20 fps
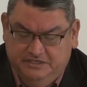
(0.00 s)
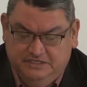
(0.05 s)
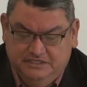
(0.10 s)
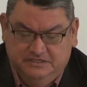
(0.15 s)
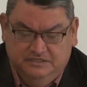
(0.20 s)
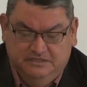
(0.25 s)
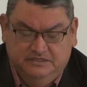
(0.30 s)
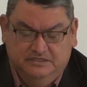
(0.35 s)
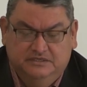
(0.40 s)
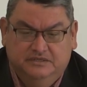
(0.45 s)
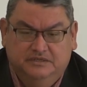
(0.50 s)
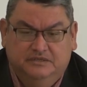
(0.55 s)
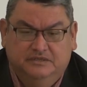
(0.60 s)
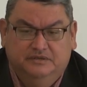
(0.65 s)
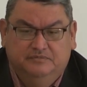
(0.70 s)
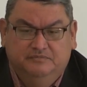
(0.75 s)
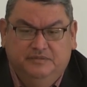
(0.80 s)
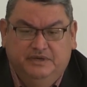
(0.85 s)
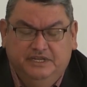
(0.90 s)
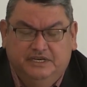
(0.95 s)
in
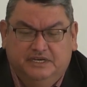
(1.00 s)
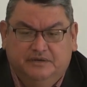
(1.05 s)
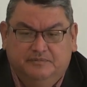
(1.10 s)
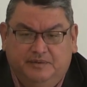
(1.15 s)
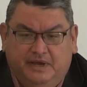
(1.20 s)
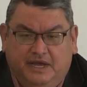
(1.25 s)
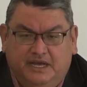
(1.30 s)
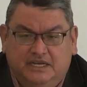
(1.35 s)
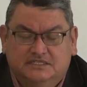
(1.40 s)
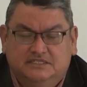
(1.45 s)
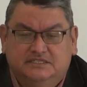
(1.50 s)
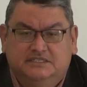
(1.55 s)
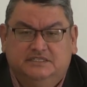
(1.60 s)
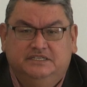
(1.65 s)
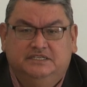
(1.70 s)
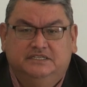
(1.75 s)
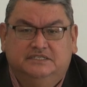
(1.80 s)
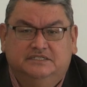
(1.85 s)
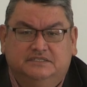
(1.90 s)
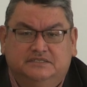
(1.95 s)
many
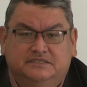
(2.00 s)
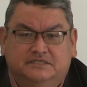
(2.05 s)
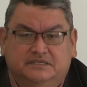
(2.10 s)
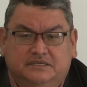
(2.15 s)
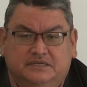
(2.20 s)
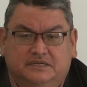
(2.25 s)
capacities